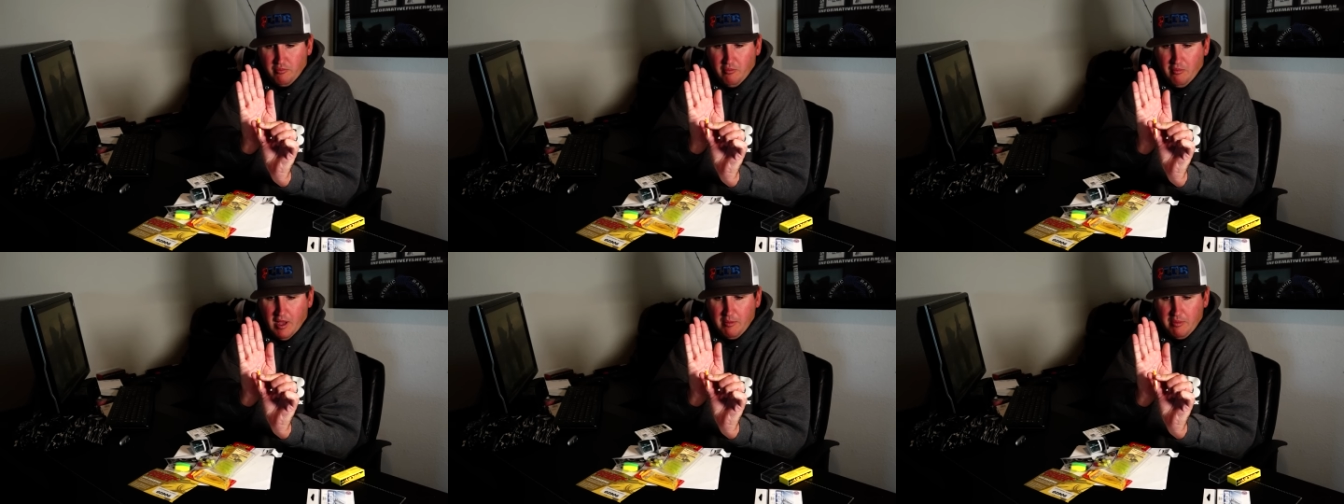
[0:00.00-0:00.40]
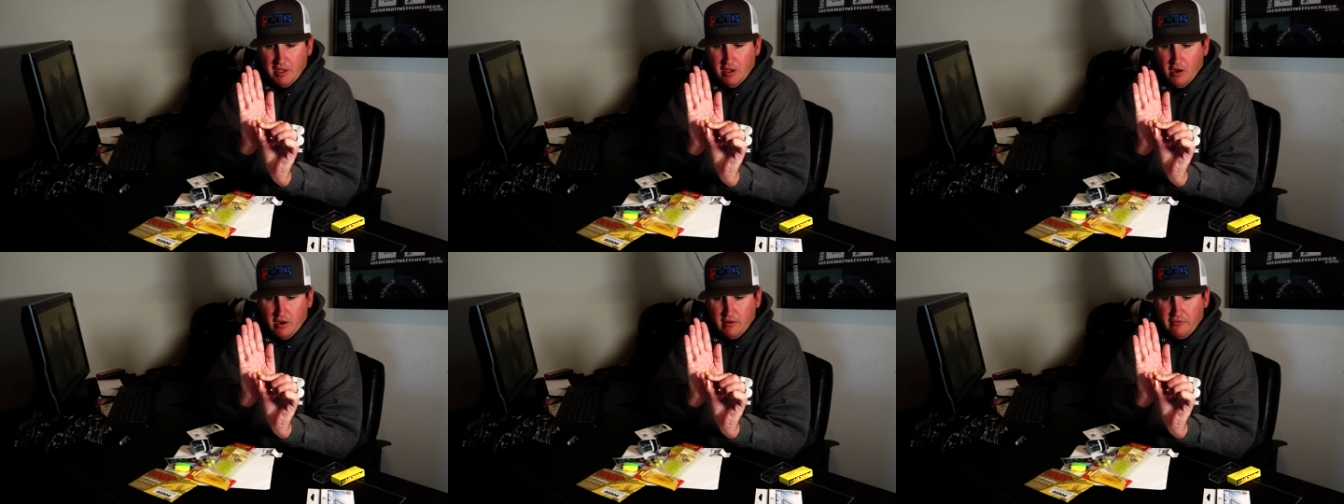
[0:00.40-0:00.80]
might be
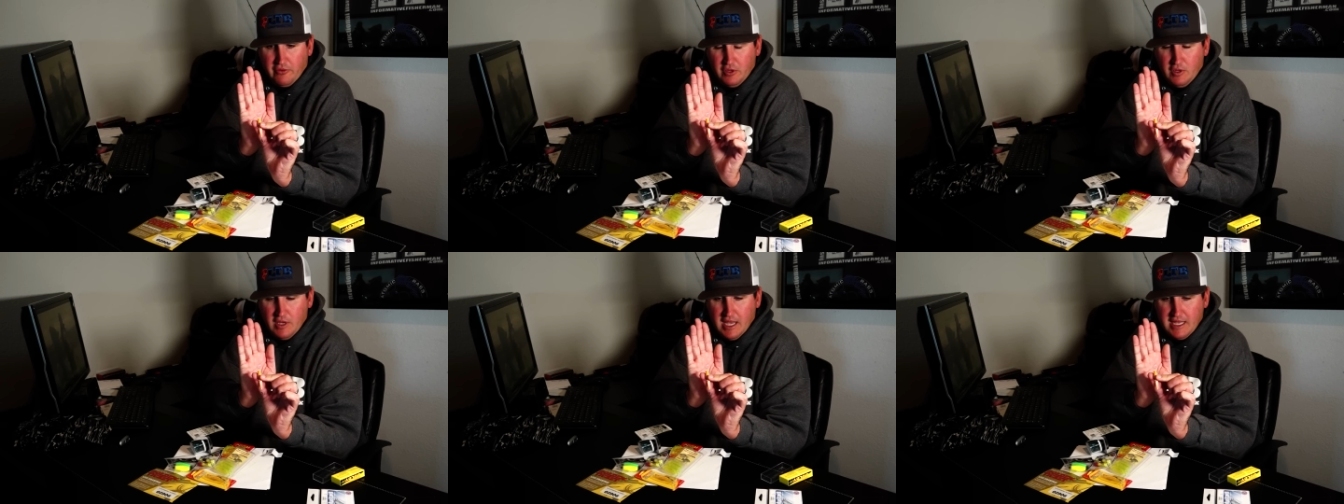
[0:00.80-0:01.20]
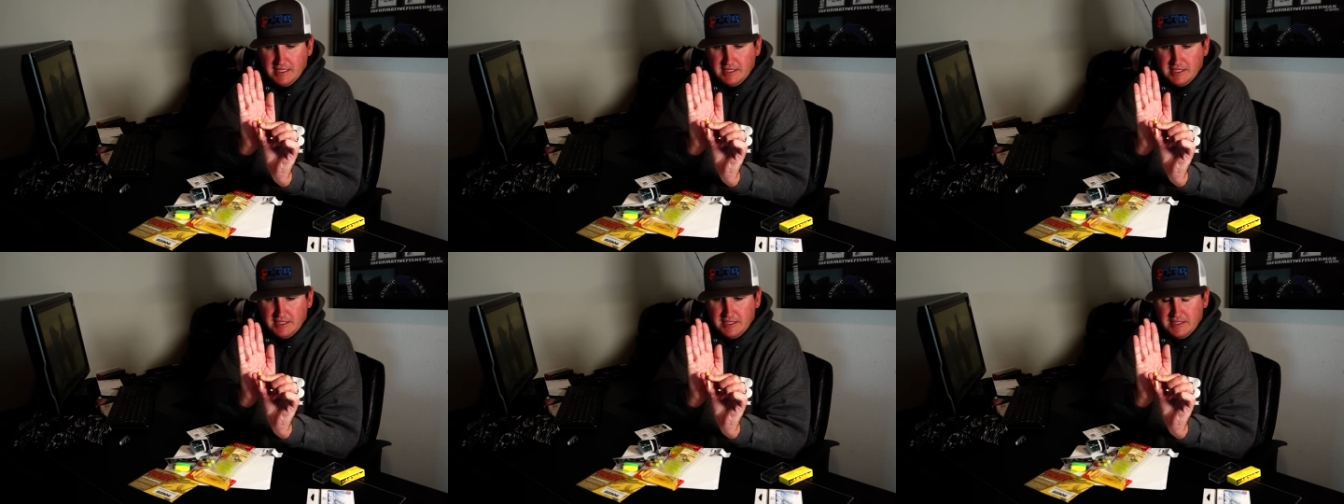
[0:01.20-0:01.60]
hard for you
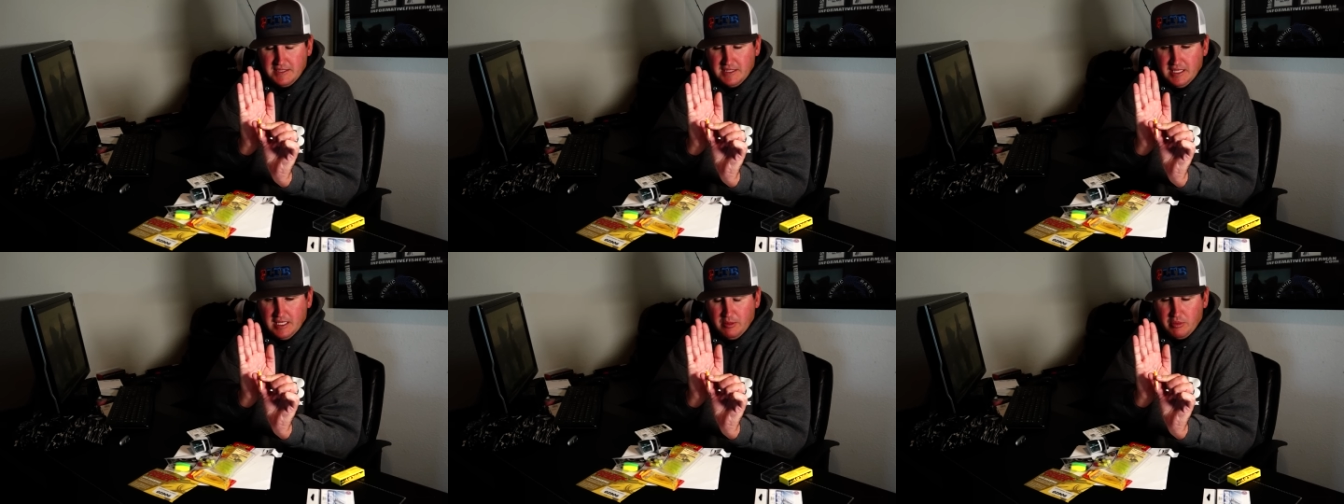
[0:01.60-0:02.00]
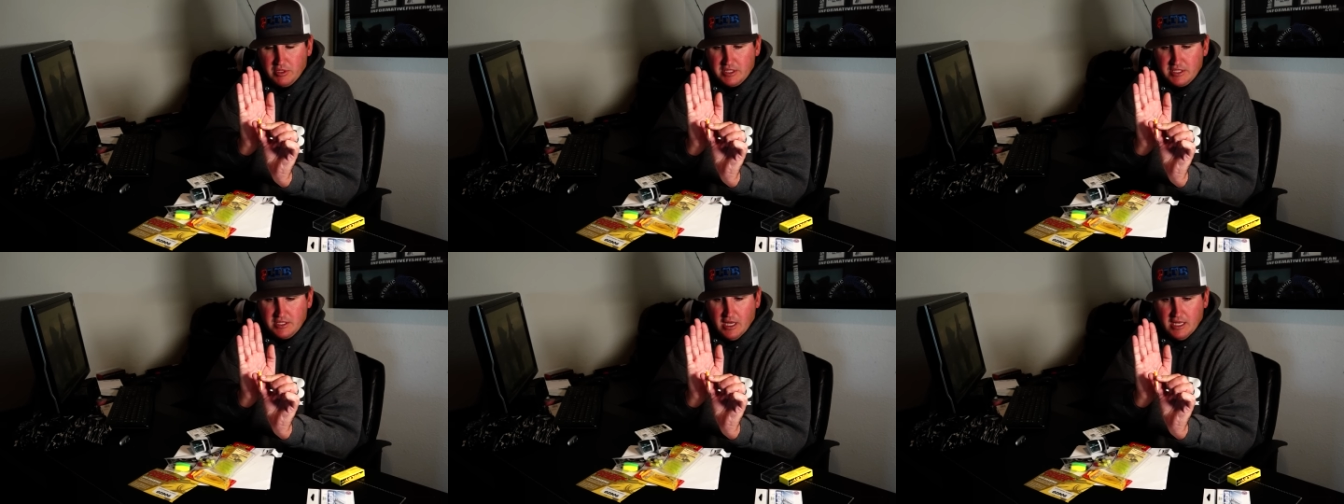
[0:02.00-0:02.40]
guys to see, but
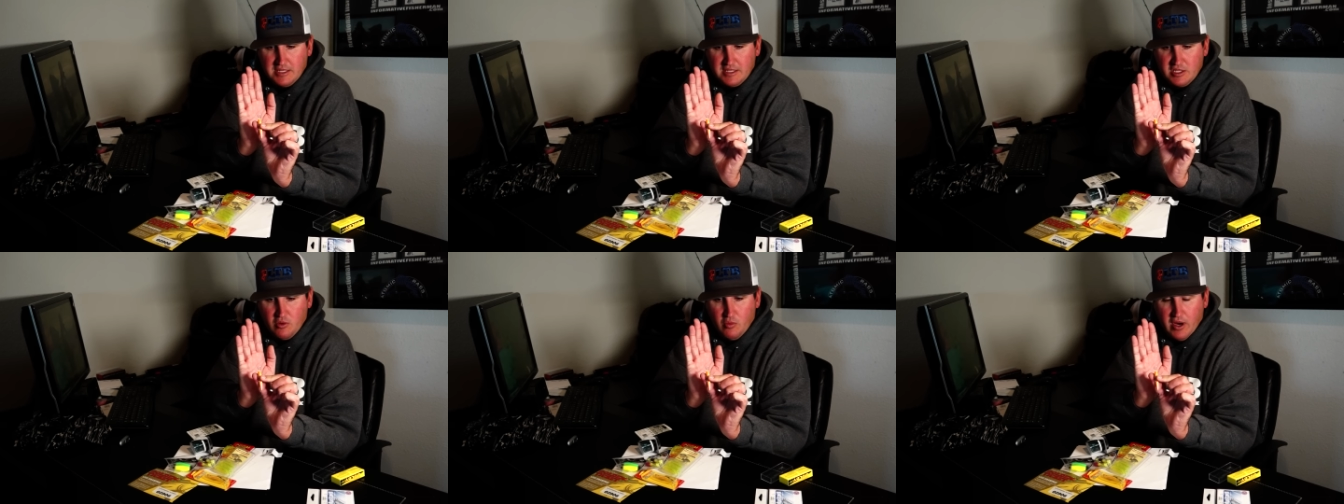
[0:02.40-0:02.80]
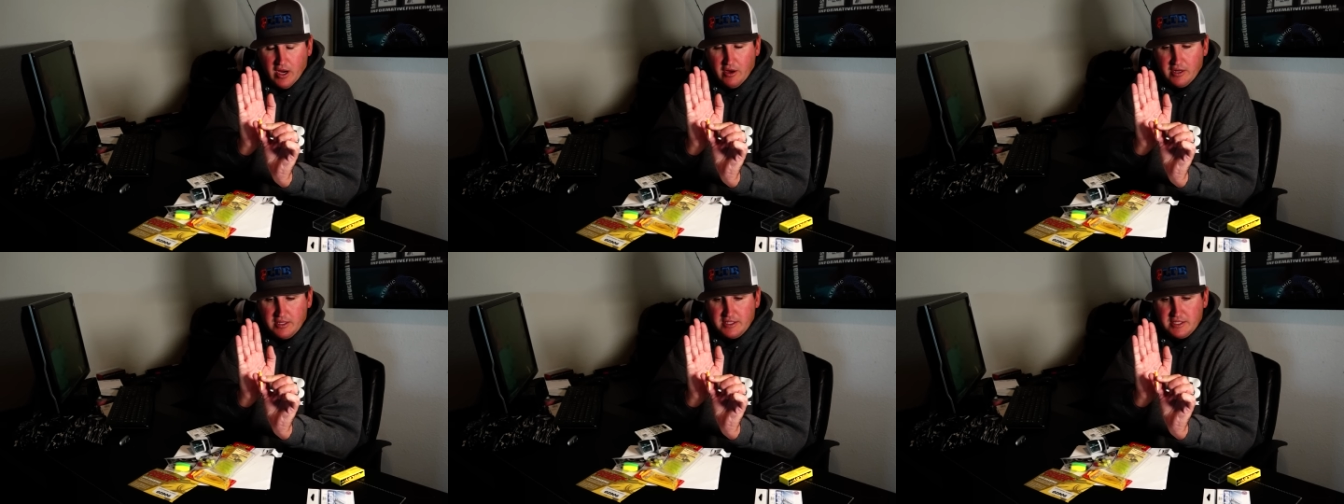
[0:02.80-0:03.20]
it's not
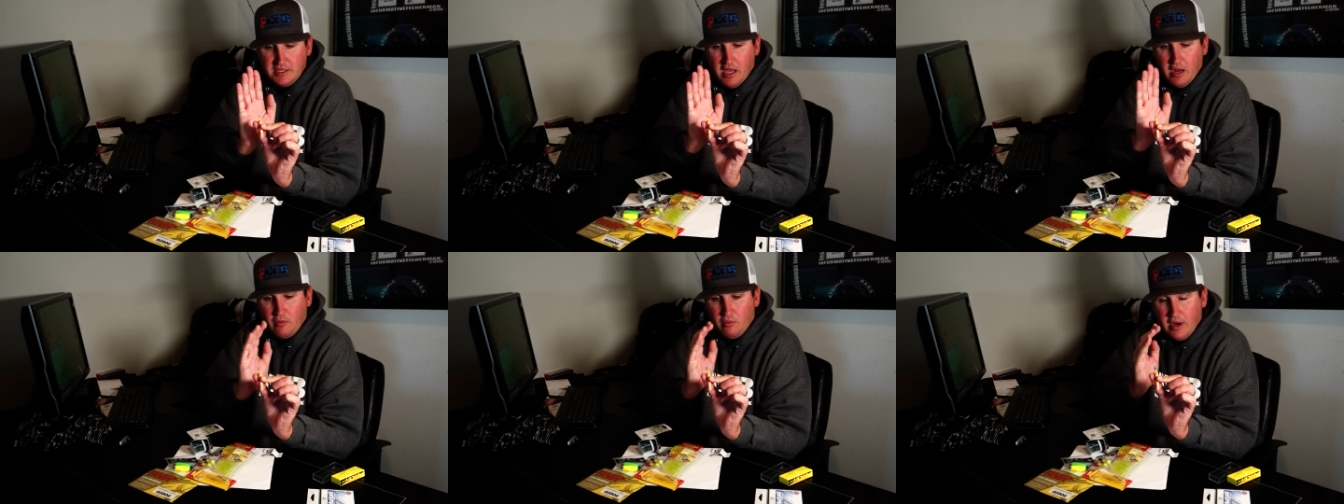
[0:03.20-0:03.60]
square and it's not